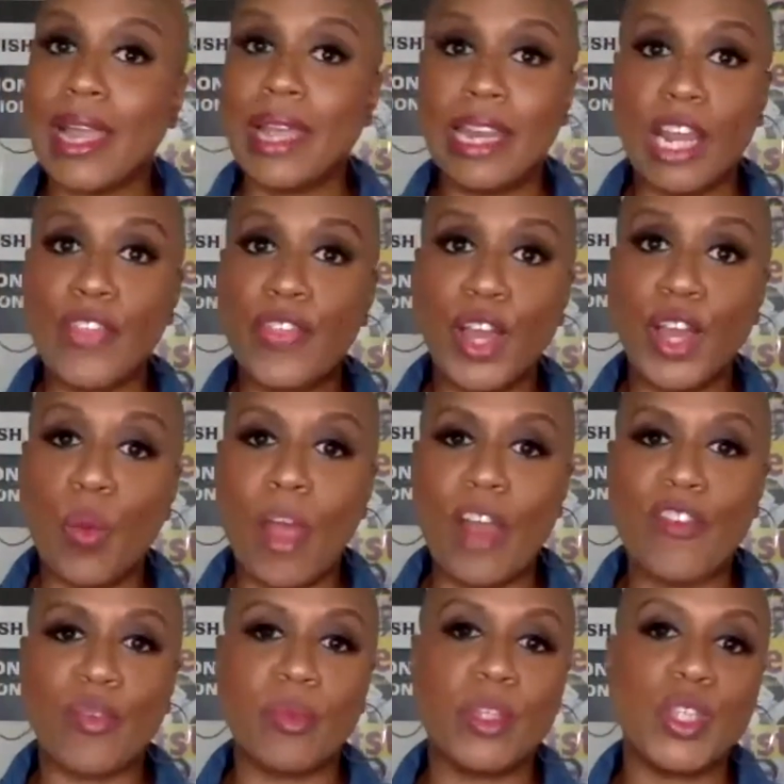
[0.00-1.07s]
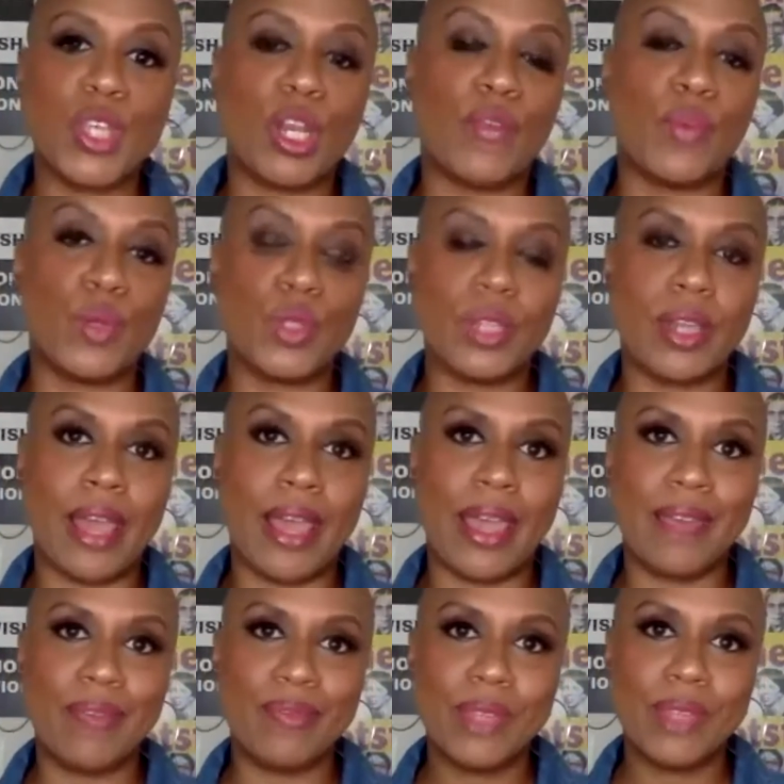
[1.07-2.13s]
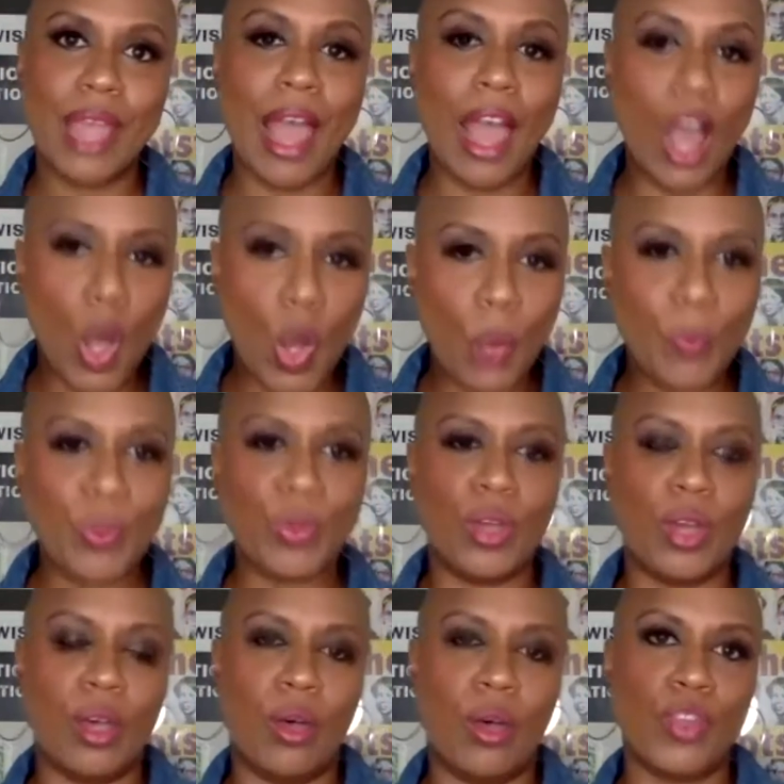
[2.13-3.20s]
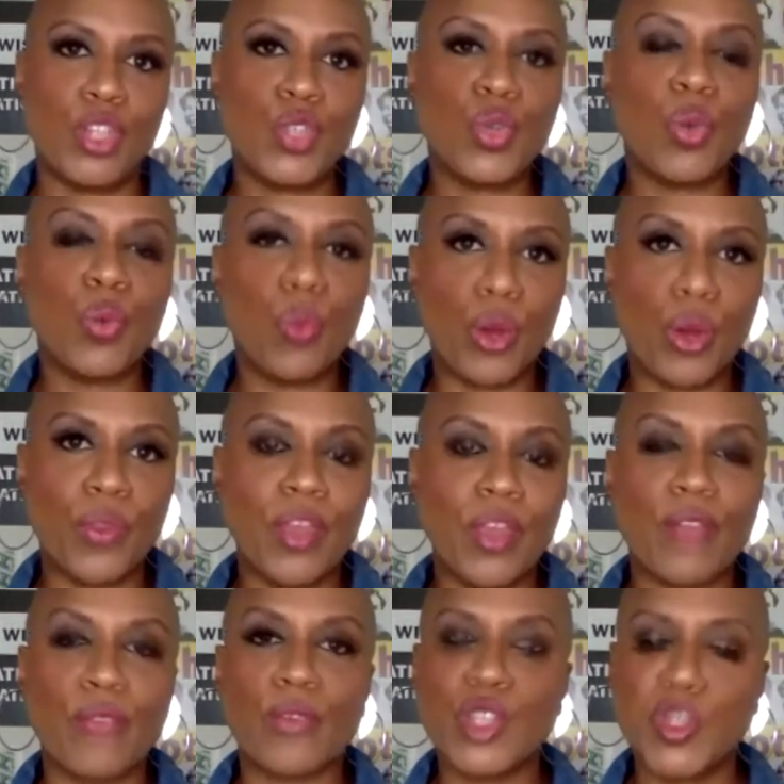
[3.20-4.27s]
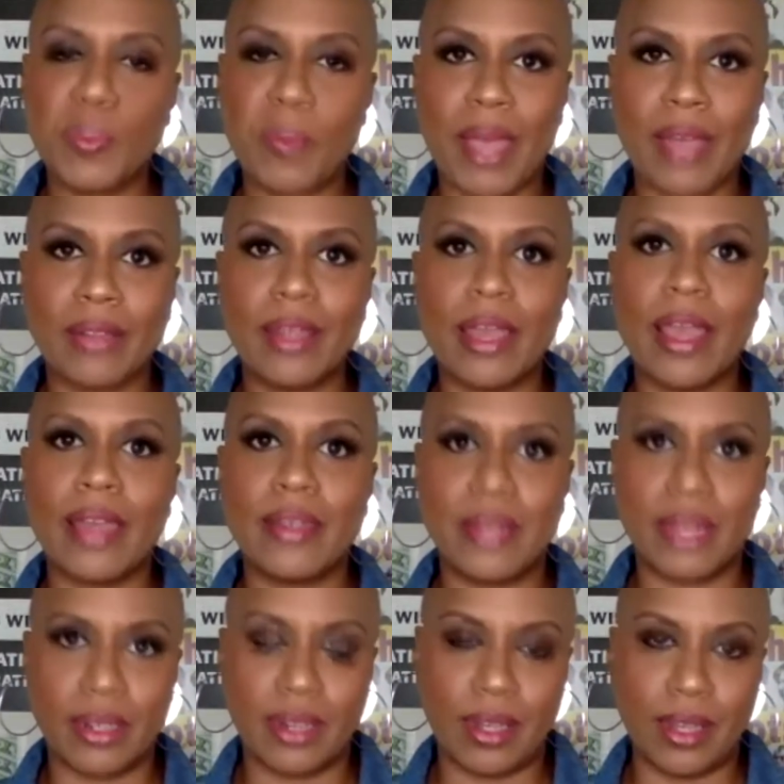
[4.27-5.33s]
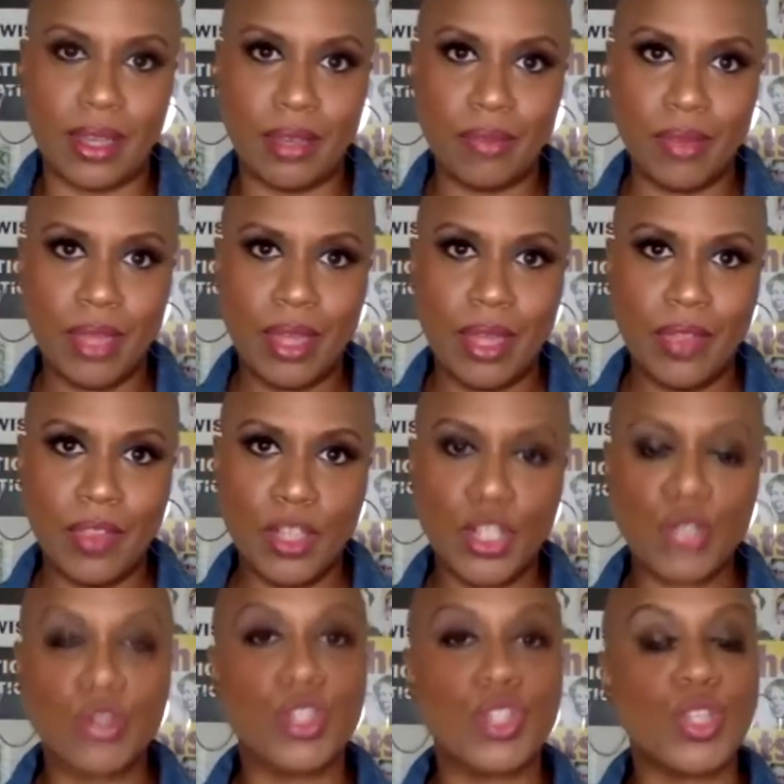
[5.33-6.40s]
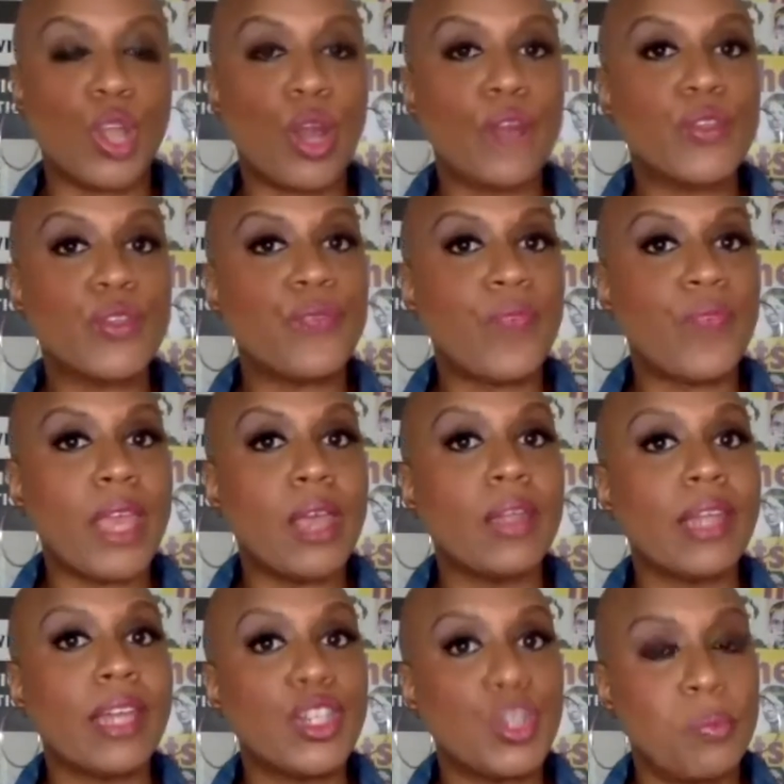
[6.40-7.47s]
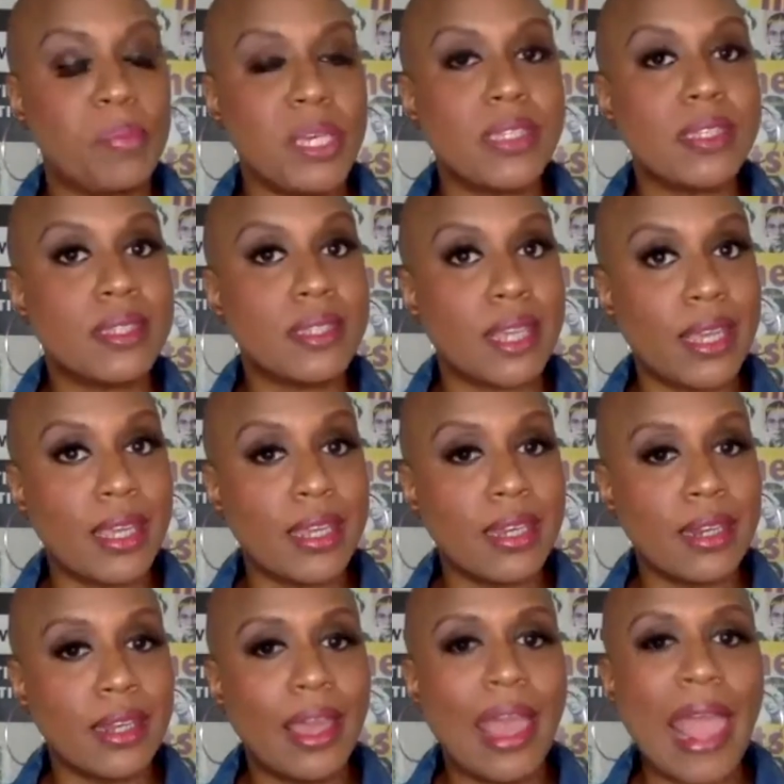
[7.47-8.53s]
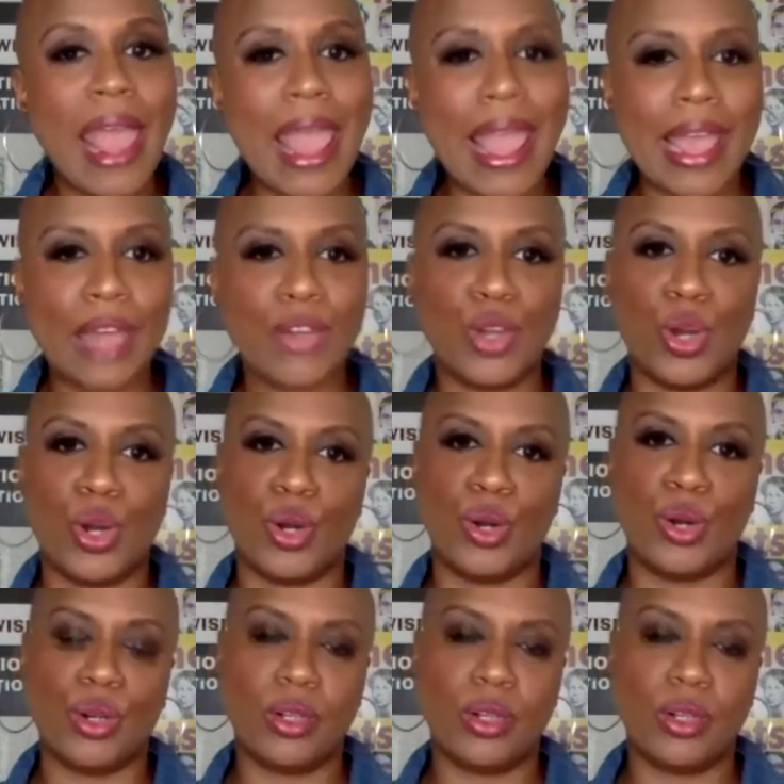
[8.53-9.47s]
anything away from this interview today, I hope you know that you are worthy of respect and dignity, that you deserve to feel and to be seen and heard.